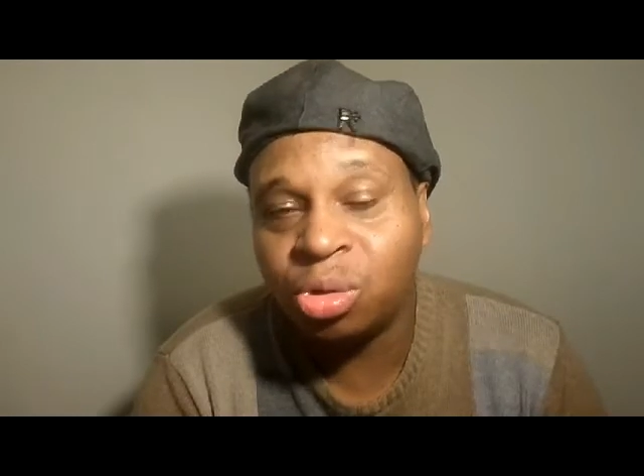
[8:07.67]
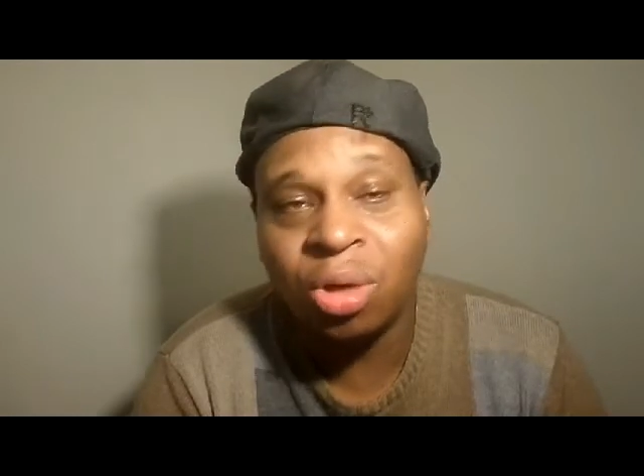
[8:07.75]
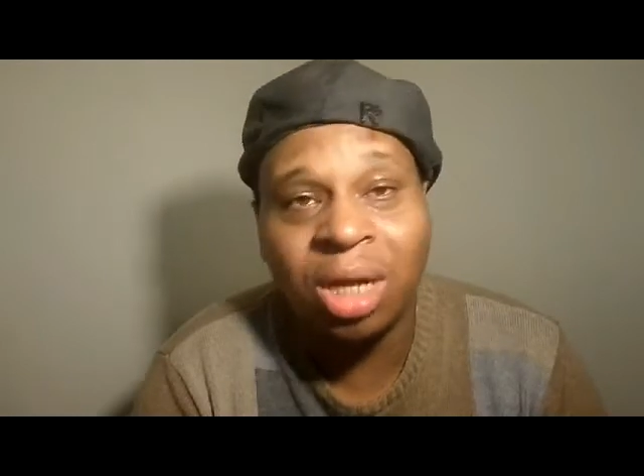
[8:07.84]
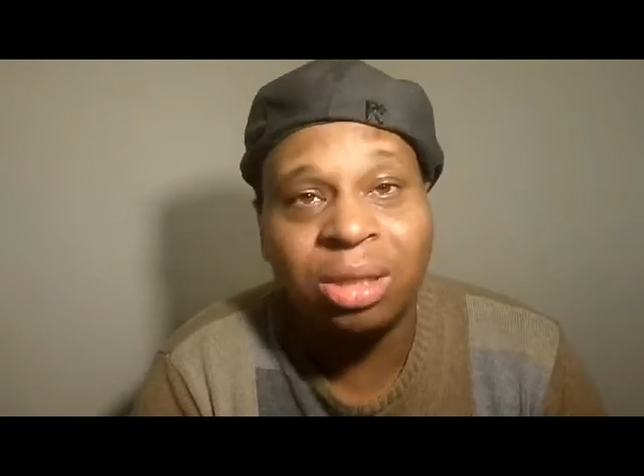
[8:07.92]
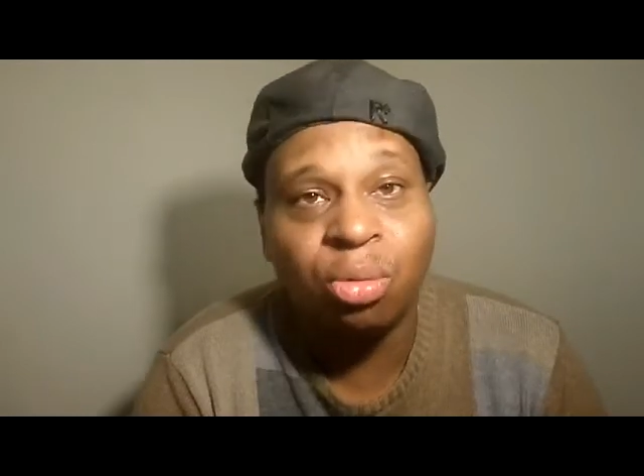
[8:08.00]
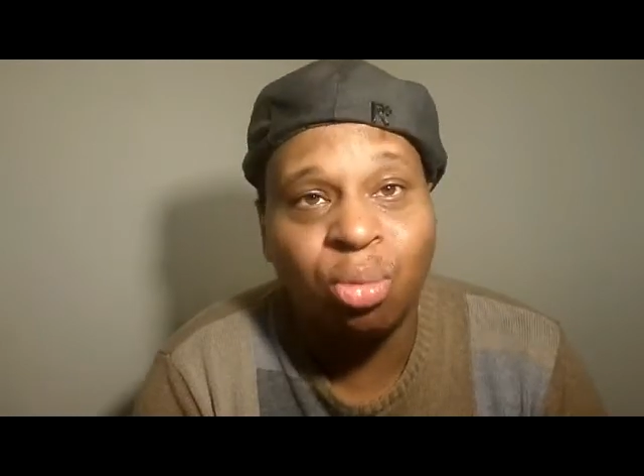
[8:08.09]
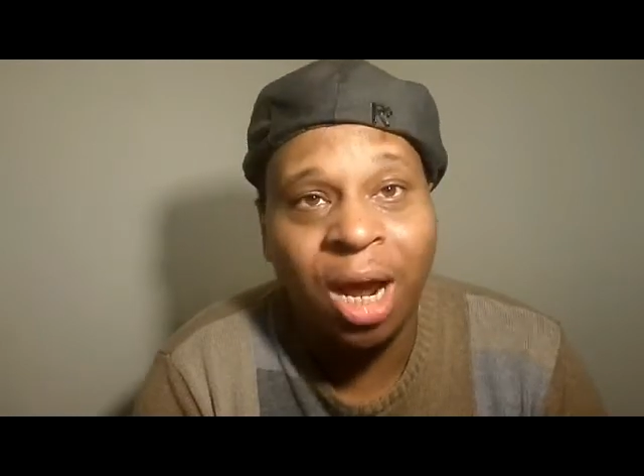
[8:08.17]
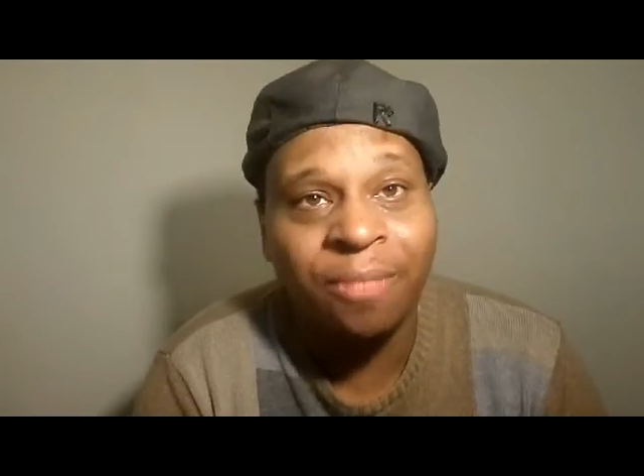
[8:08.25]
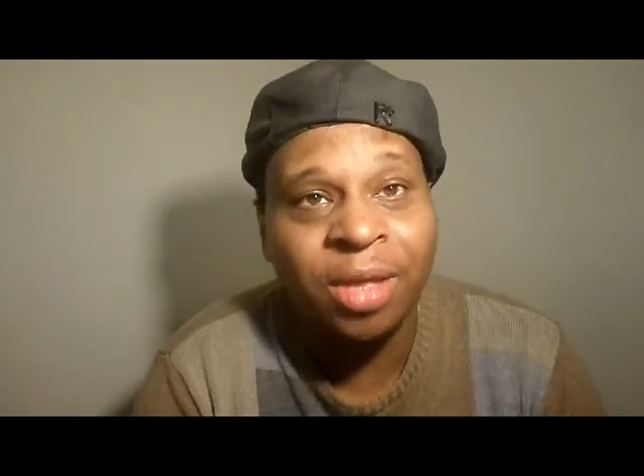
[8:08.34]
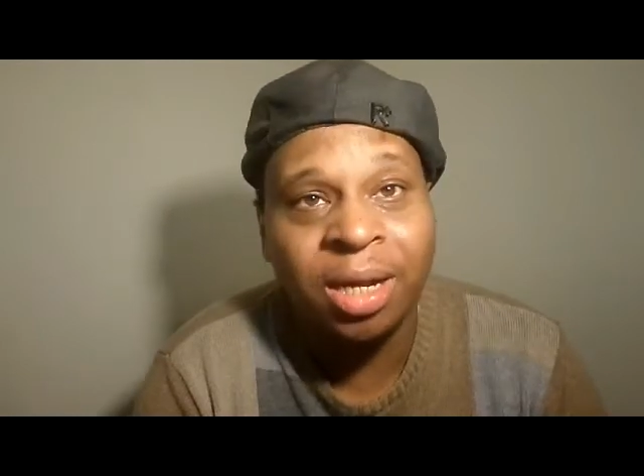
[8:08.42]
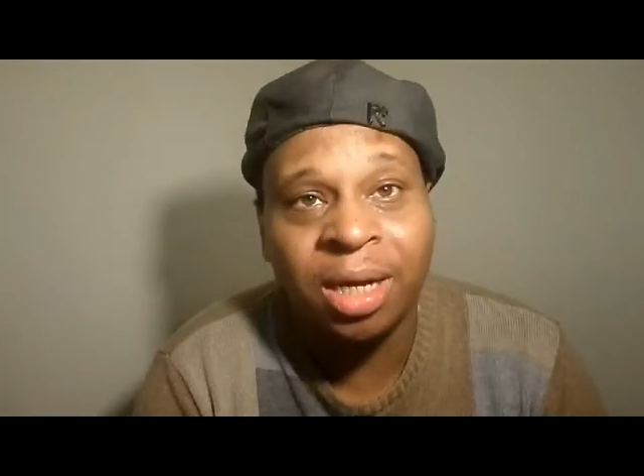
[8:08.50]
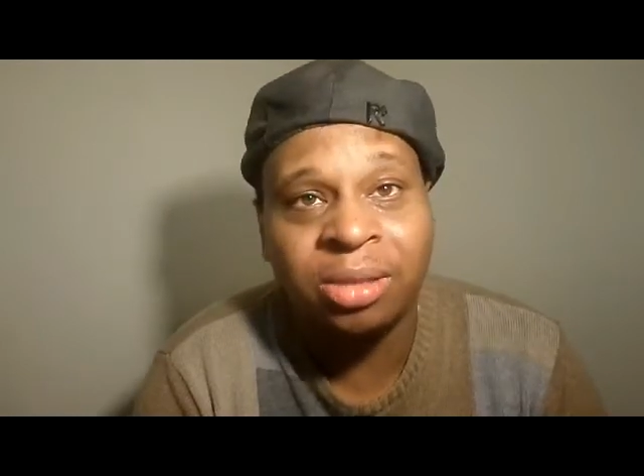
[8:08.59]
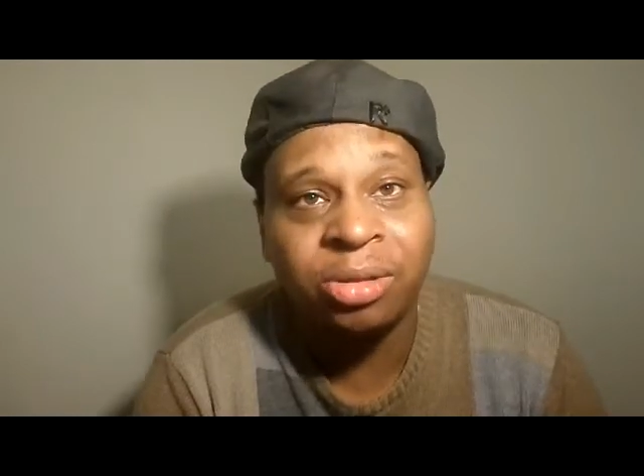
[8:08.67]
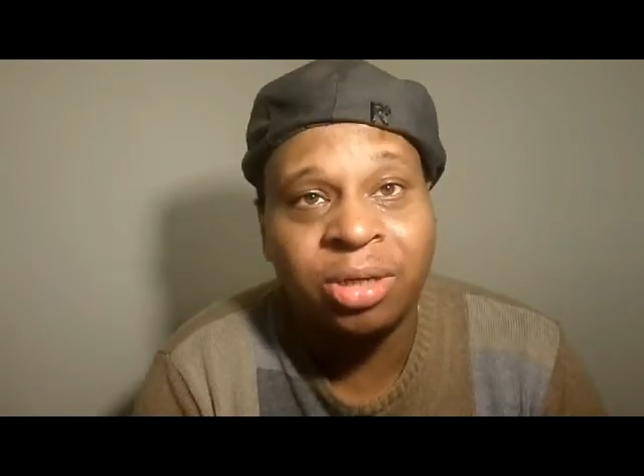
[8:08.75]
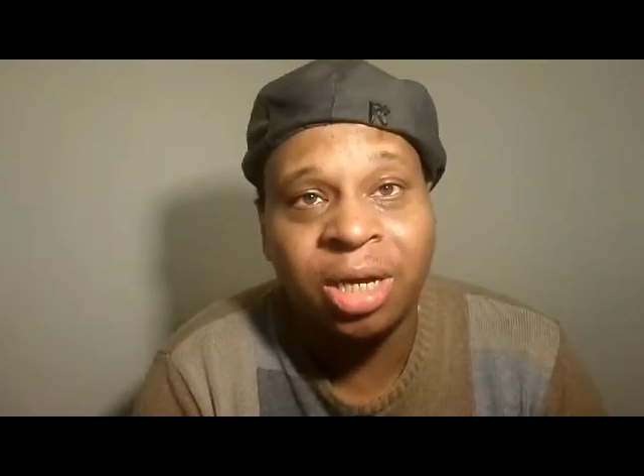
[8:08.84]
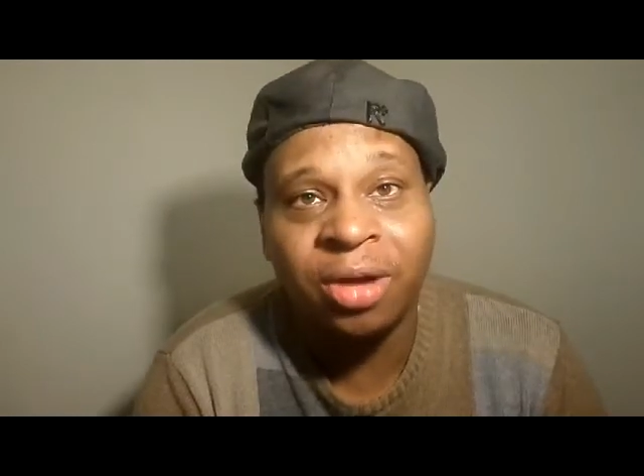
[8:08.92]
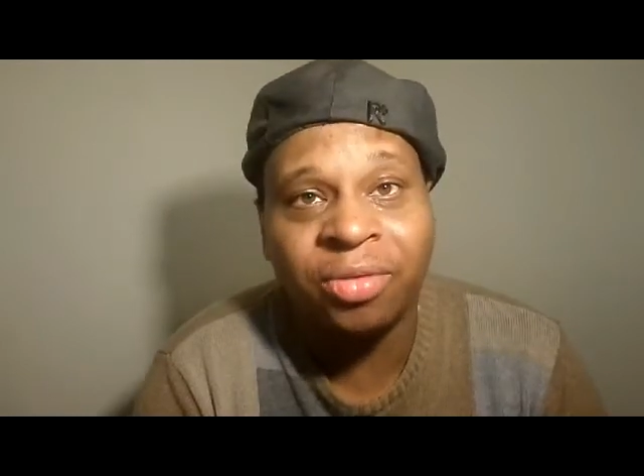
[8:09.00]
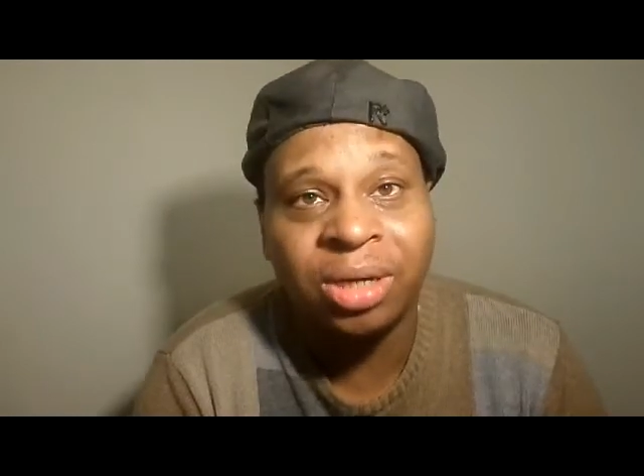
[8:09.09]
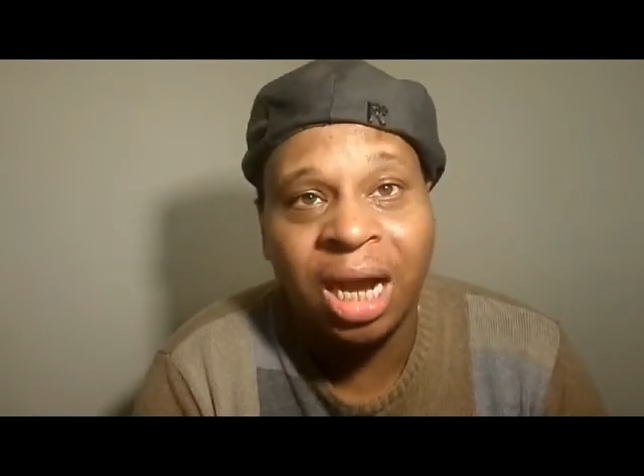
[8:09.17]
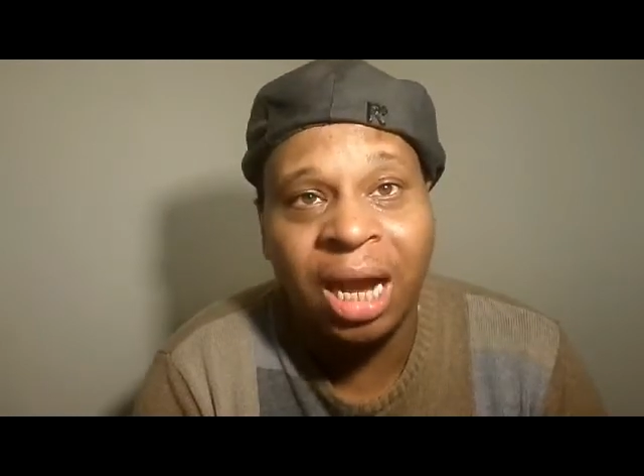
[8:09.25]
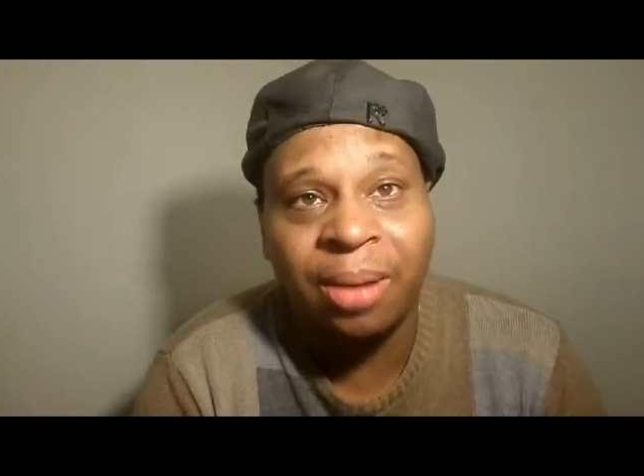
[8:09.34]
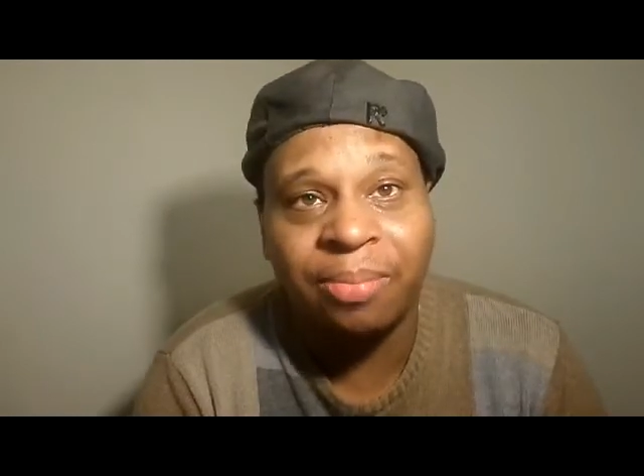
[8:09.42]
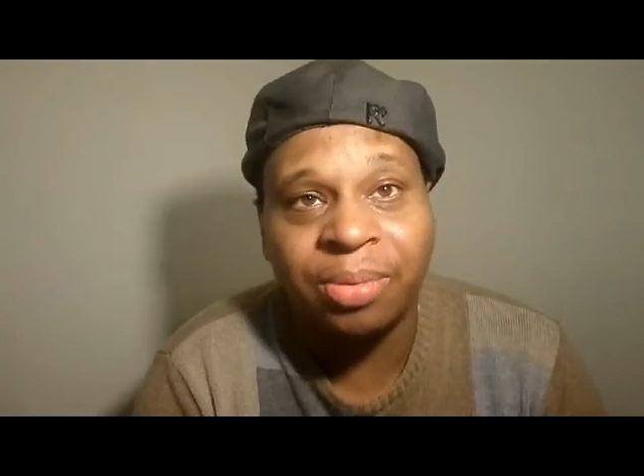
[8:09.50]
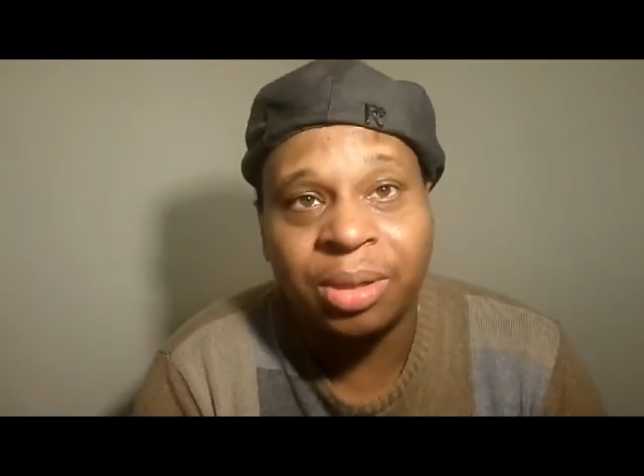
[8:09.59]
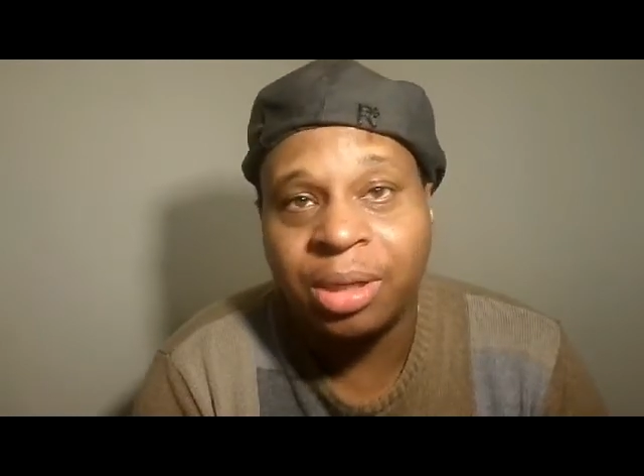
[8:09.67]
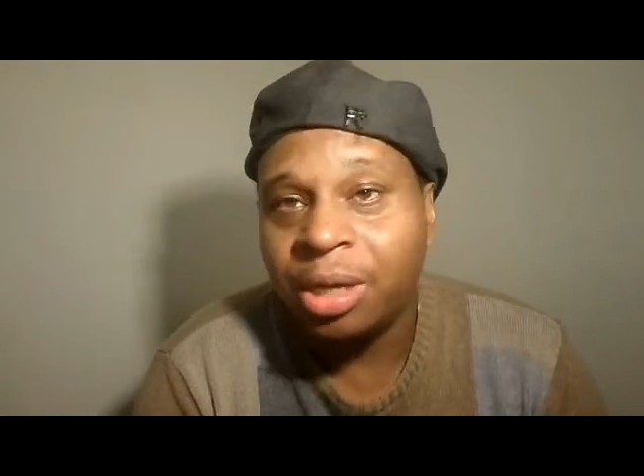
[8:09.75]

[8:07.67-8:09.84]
tried to rob that undercover cop.